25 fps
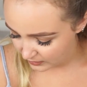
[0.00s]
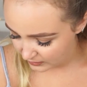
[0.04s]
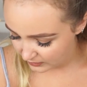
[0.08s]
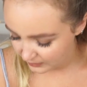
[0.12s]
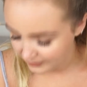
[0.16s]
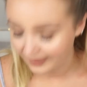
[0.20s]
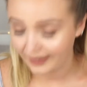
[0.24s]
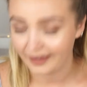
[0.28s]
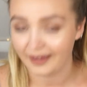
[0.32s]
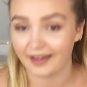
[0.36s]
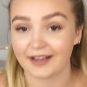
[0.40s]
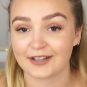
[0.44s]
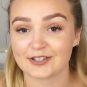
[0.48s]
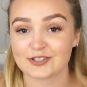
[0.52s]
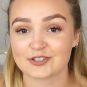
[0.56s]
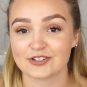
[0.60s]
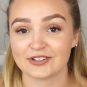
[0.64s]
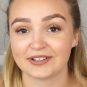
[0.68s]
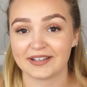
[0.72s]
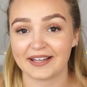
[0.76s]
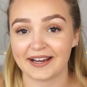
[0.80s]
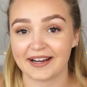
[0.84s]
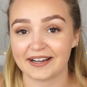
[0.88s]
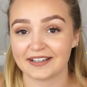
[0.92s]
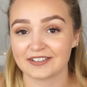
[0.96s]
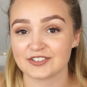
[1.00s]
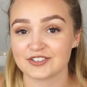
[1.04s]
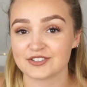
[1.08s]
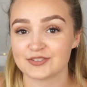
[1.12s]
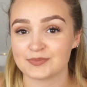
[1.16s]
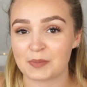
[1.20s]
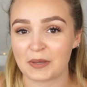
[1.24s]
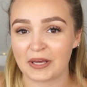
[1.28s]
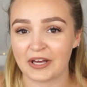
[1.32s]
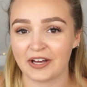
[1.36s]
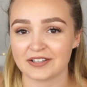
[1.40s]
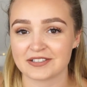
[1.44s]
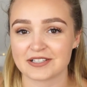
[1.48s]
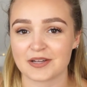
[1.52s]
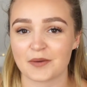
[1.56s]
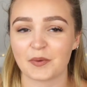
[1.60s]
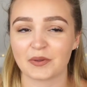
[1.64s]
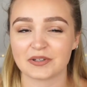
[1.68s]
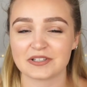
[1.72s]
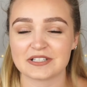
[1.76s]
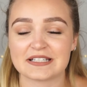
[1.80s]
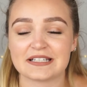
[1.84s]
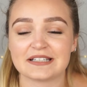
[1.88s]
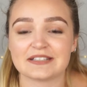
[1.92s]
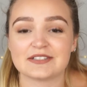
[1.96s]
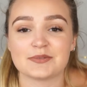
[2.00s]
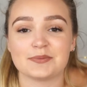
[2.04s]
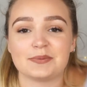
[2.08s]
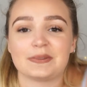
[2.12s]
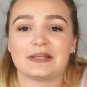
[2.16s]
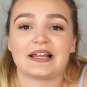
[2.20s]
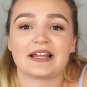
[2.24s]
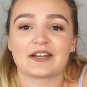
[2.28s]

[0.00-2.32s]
Yeah, extra large, because I wanted it to be